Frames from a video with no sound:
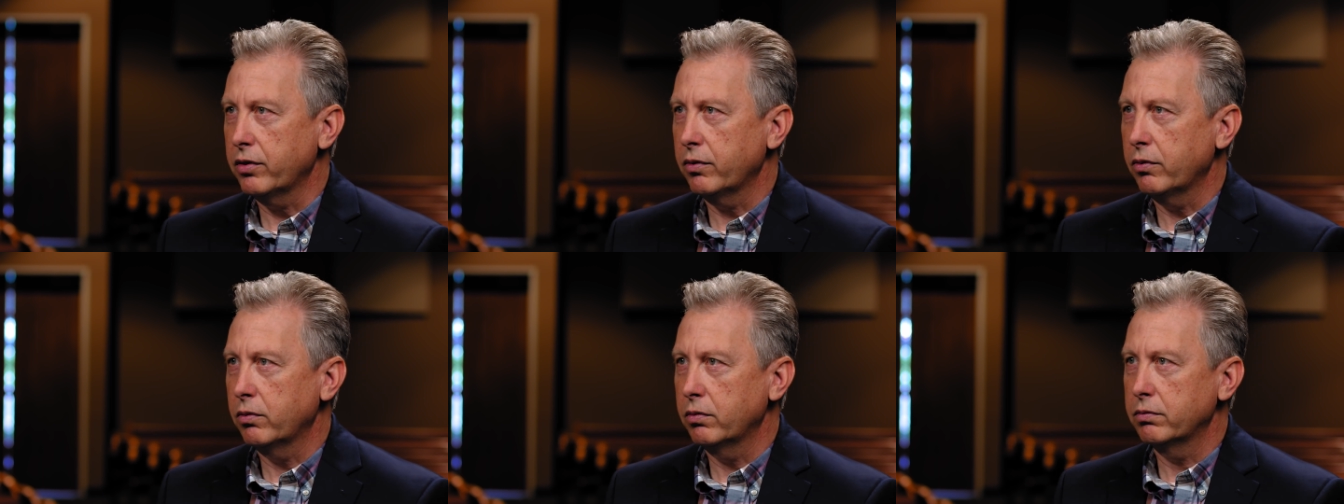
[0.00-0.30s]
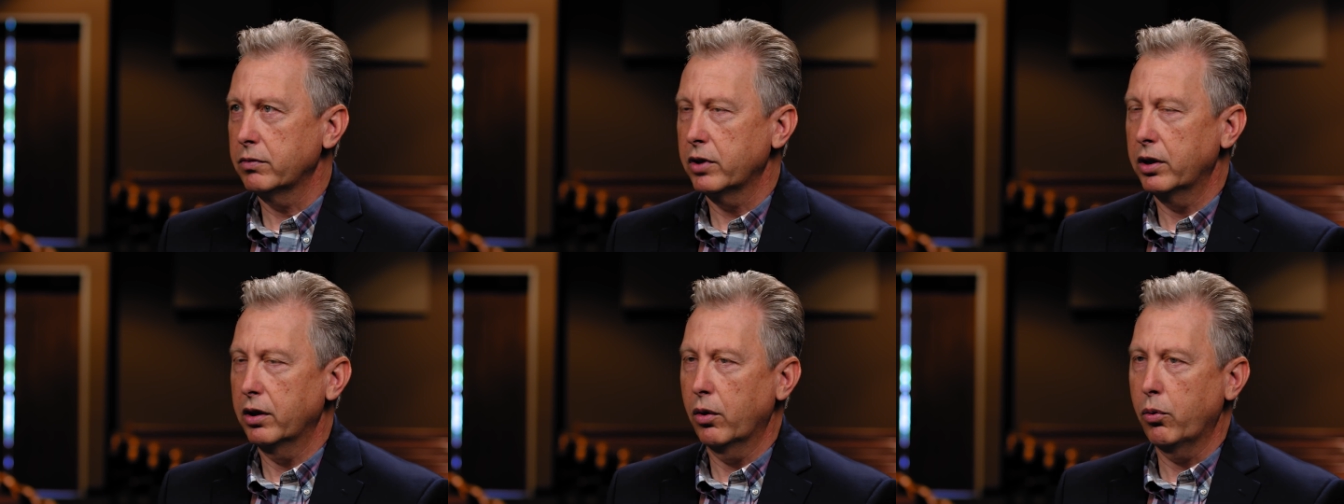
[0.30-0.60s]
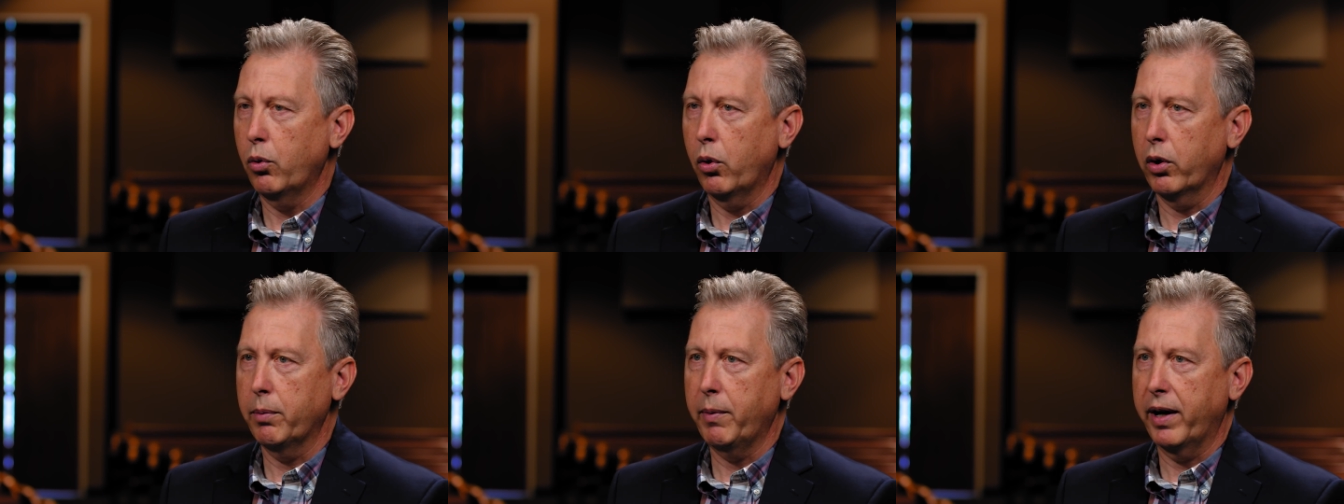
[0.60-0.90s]
You know,
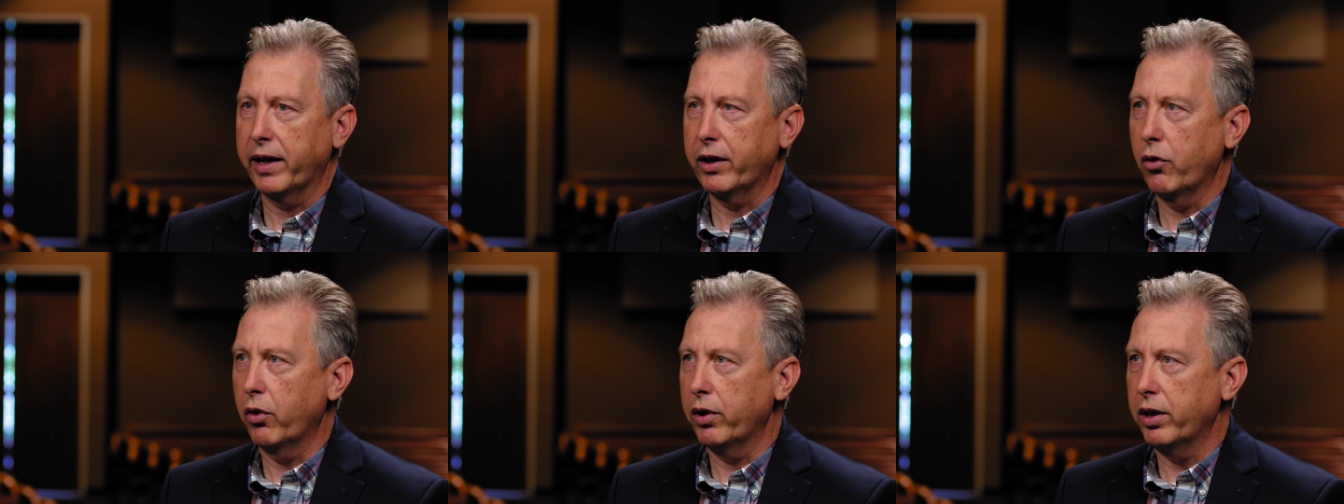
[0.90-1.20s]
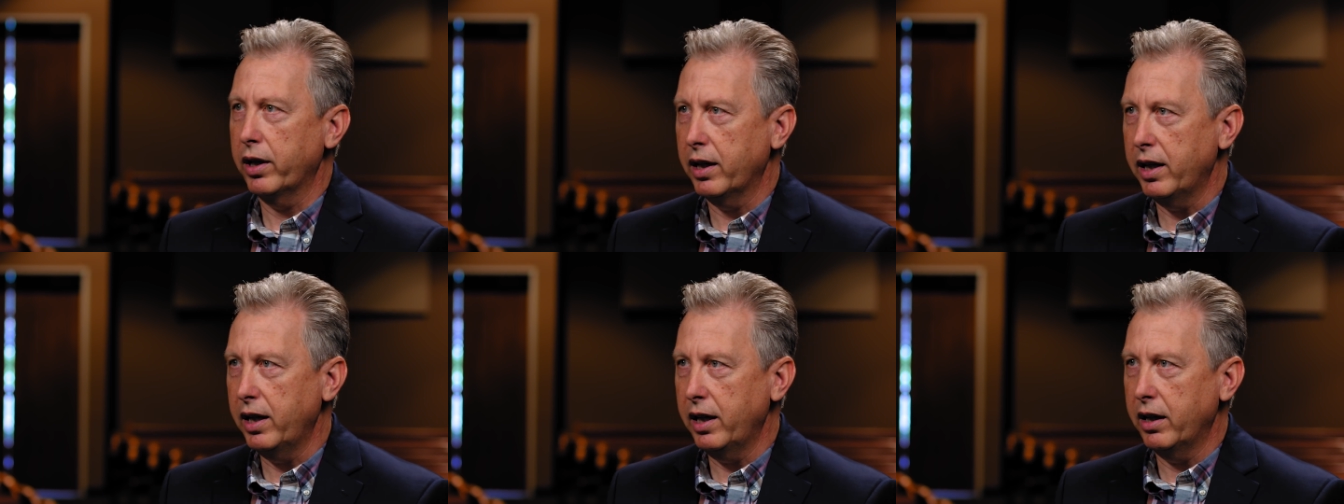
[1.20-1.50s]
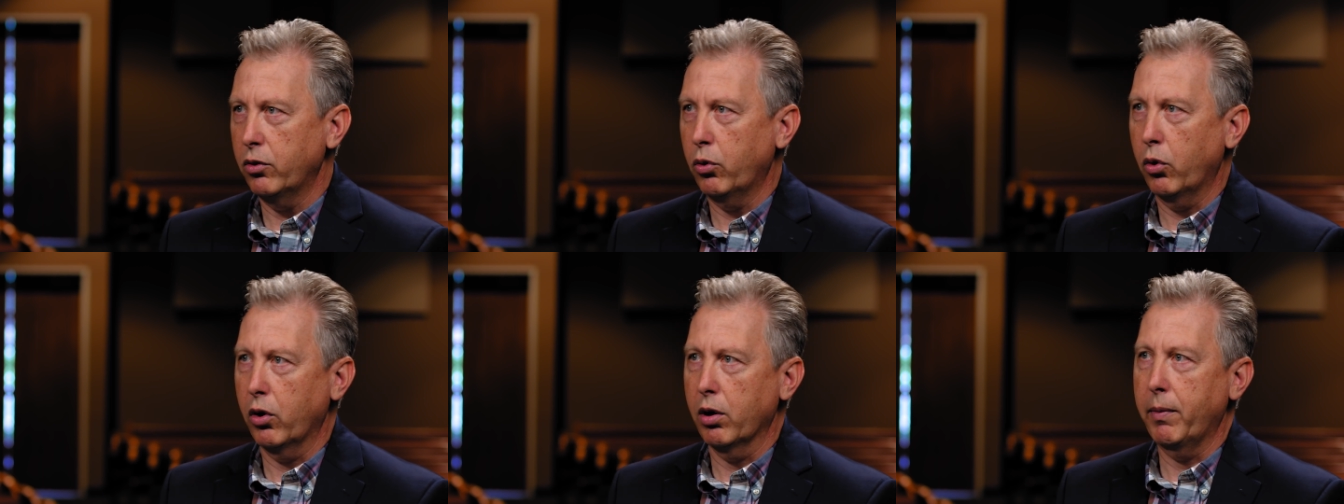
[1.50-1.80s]
what am I going to
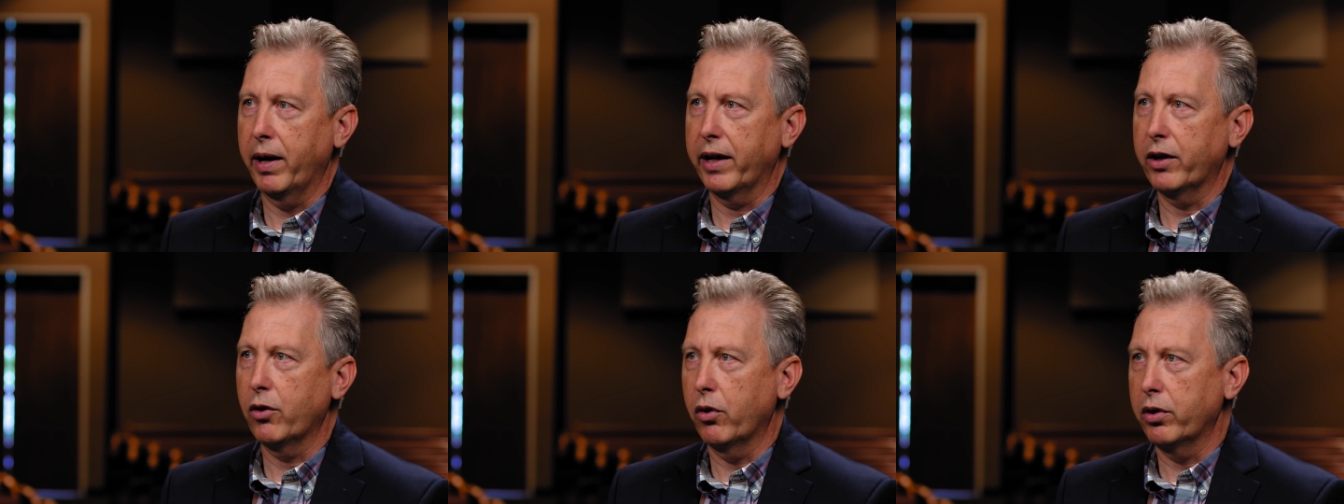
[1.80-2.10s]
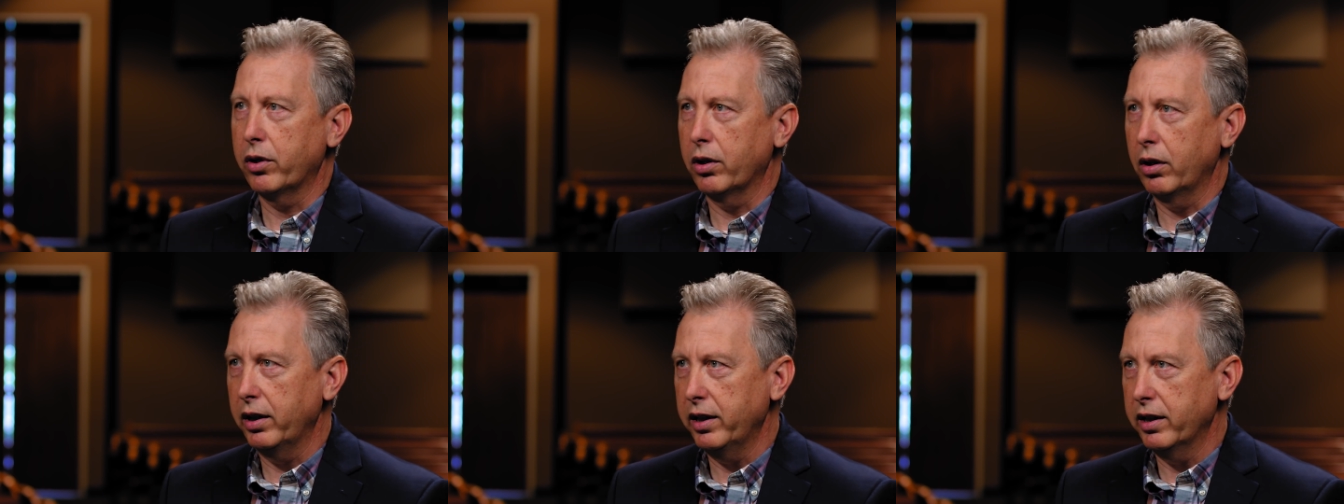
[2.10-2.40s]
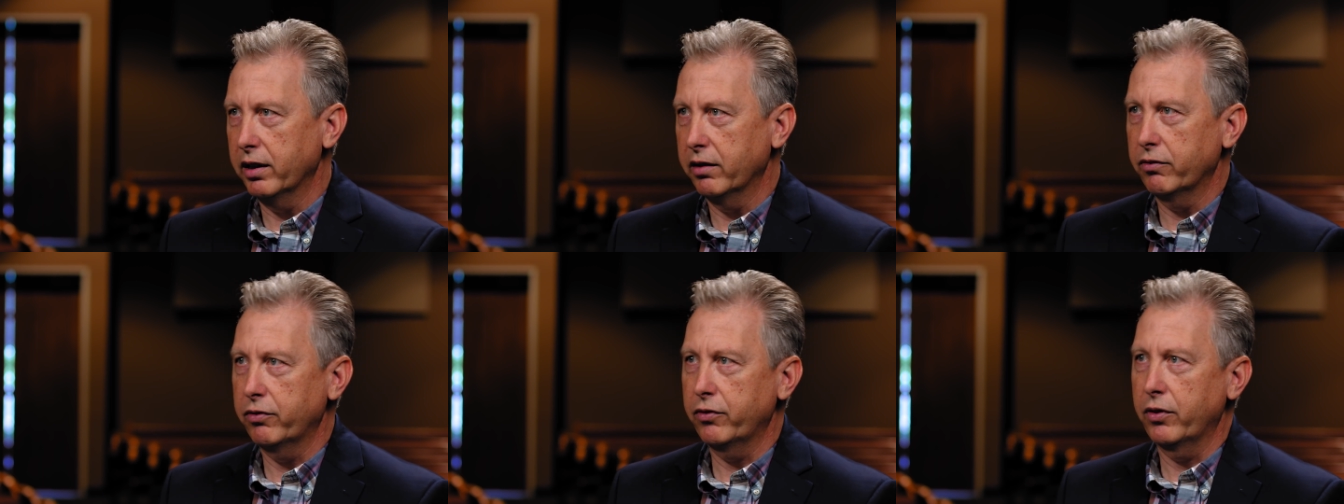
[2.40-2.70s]
eat? Where am I going to
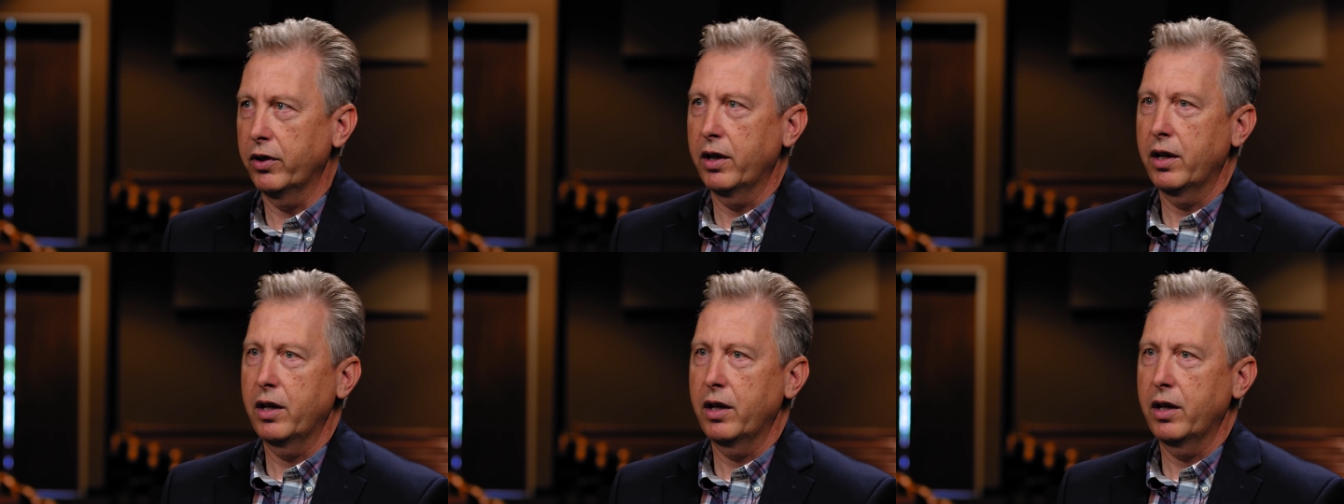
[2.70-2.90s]
live?